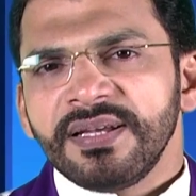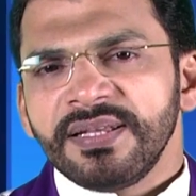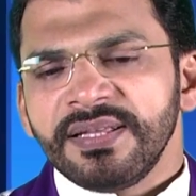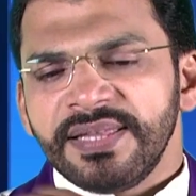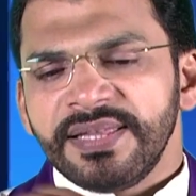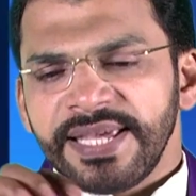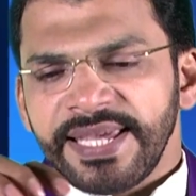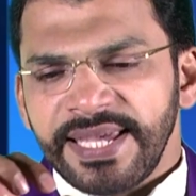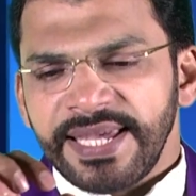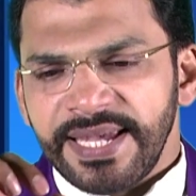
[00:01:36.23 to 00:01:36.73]

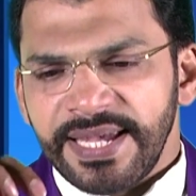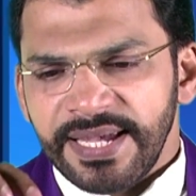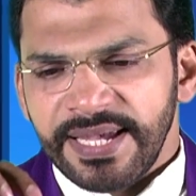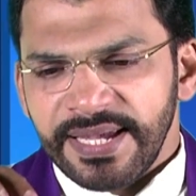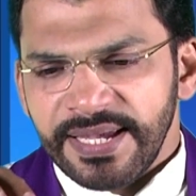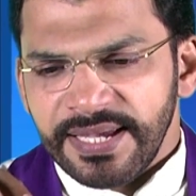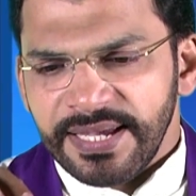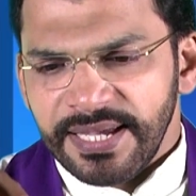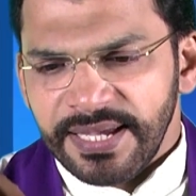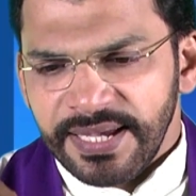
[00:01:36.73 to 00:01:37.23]
the
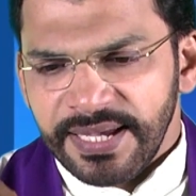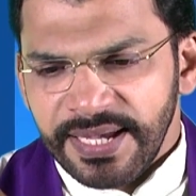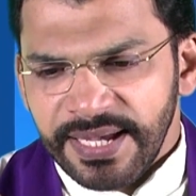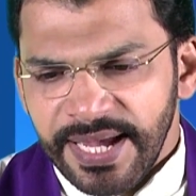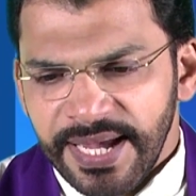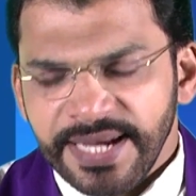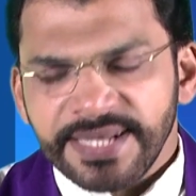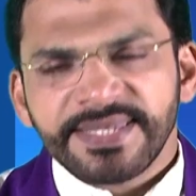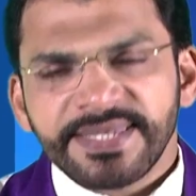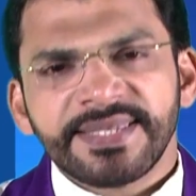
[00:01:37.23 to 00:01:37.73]

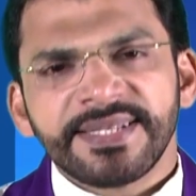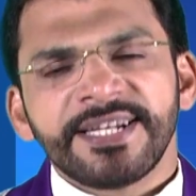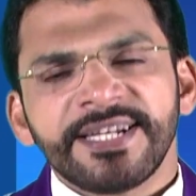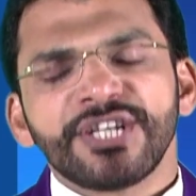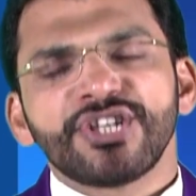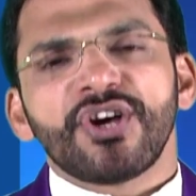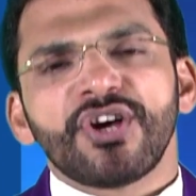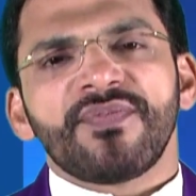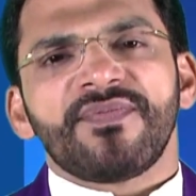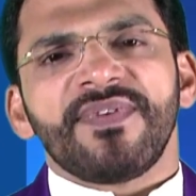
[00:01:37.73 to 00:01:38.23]

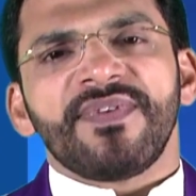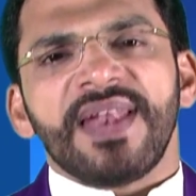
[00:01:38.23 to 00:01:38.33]
incident of